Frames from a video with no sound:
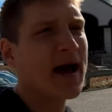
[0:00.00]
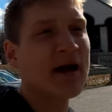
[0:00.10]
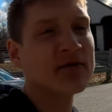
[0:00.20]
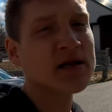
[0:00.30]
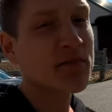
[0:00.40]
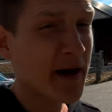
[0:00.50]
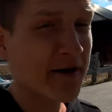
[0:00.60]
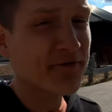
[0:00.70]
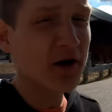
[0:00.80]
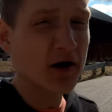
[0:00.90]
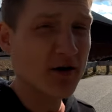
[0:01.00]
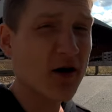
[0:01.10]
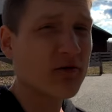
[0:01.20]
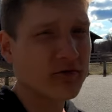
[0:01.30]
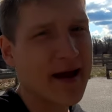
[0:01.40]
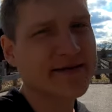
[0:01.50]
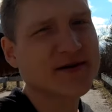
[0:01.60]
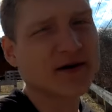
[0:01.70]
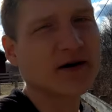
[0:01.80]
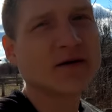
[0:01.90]
having to pay for an, a
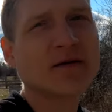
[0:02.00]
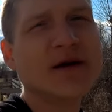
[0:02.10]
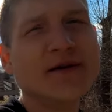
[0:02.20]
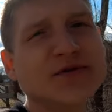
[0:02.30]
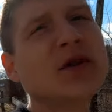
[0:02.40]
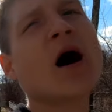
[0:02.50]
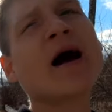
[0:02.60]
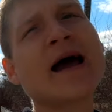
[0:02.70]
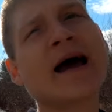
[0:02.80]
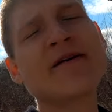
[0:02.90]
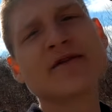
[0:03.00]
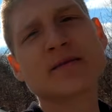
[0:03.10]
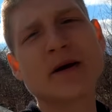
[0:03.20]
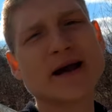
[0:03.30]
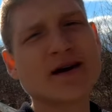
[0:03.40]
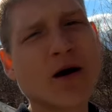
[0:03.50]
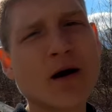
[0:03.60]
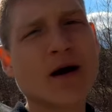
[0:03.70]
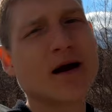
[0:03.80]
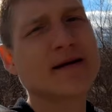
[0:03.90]
rental, not having my
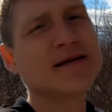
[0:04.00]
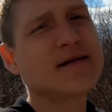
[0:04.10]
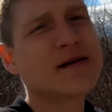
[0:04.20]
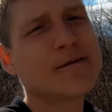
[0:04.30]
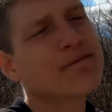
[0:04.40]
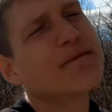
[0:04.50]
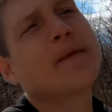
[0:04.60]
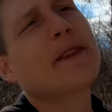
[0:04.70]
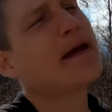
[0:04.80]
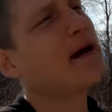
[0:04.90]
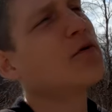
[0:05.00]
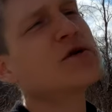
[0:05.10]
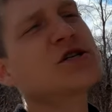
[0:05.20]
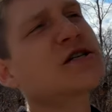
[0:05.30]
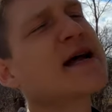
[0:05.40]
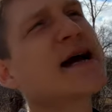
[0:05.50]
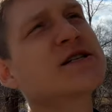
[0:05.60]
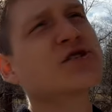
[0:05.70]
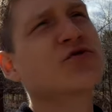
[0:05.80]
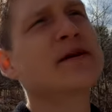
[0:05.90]
car, it was just
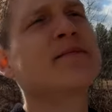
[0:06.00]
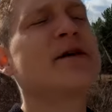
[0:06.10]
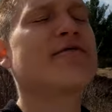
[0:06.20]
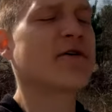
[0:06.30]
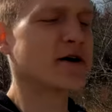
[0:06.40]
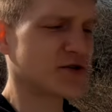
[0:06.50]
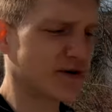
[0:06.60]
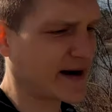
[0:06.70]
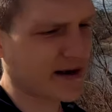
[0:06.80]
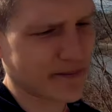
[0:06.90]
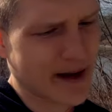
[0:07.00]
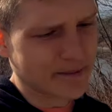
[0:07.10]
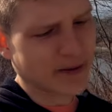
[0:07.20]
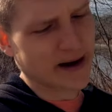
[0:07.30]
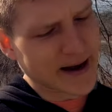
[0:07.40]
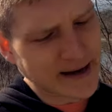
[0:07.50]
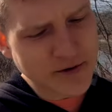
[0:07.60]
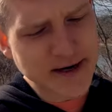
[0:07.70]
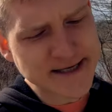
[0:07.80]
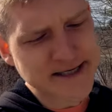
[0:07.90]
extremely frustrating, man. But
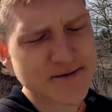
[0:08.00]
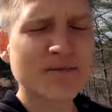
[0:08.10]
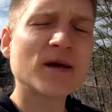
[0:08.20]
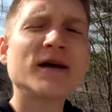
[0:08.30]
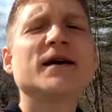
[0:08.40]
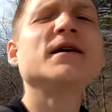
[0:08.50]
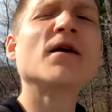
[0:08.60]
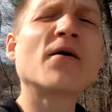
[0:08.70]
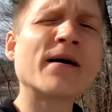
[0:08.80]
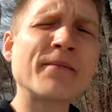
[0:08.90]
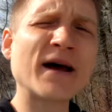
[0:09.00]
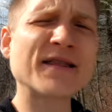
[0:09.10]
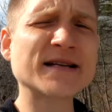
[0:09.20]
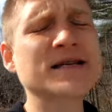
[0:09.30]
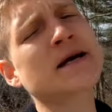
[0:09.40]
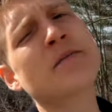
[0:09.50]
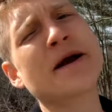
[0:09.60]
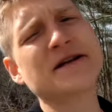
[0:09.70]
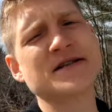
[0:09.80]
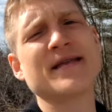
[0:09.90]
anyways, you know what, man, that's gonna
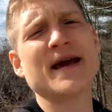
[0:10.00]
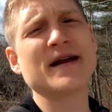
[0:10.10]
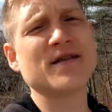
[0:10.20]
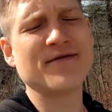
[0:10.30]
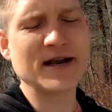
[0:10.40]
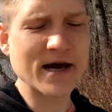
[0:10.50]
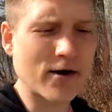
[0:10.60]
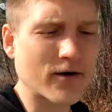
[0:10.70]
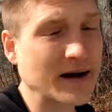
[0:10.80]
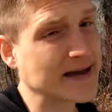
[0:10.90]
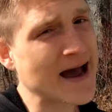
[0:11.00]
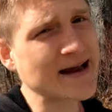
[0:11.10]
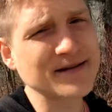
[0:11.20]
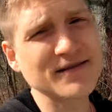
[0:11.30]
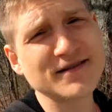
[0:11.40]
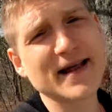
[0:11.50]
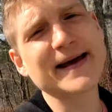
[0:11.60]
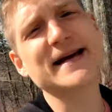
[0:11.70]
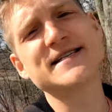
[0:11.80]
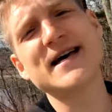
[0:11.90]
bring us to the end of the video. Again,
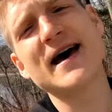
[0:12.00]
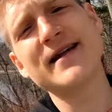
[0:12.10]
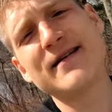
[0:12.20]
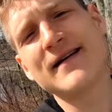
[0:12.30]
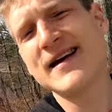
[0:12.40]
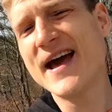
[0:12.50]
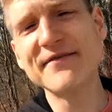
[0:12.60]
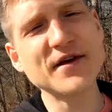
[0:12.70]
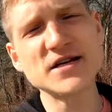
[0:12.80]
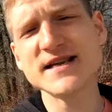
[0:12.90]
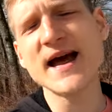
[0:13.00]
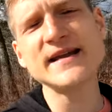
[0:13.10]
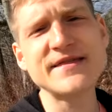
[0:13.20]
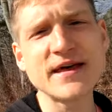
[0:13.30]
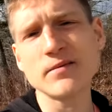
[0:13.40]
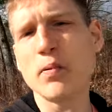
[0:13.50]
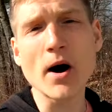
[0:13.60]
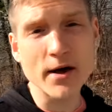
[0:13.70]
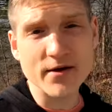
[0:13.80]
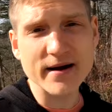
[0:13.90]
like I said, if there's anything
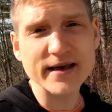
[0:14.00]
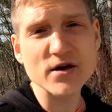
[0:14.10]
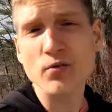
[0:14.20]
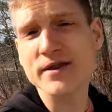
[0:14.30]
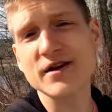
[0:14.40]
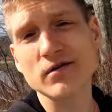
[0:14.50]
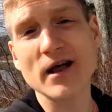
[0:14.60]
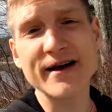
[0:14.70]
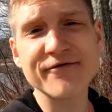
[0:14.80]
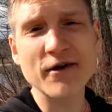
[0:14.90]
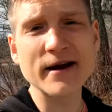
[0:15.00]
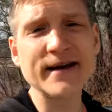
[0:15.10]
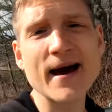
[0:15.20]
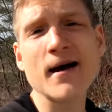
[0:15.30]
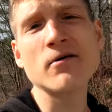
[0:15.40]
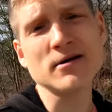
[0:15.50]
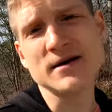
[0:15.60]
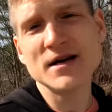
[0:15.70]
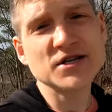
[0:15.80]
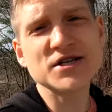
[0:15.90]
bothering you with your life right now,
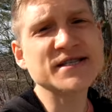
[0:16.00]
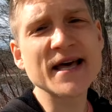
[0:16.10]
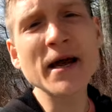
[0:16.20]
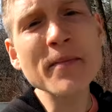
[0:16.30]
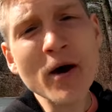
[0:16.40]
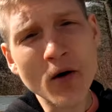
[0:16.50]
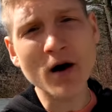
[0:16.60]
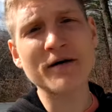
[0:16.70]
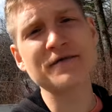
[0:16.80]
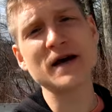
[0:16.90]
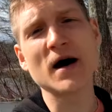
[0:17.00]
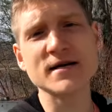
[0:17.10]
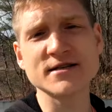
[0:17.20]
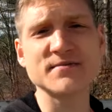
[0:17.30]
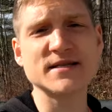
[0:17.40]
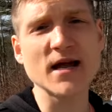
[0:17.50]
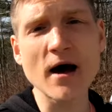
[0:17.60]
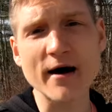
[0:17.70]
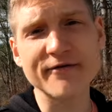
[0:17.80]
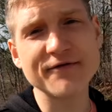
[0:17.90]
just think about all of the awesome
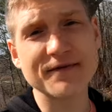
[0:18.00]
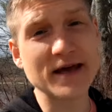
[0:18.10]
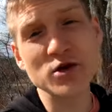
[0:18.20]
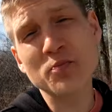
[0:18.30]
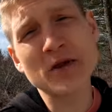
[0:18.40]
stuff that you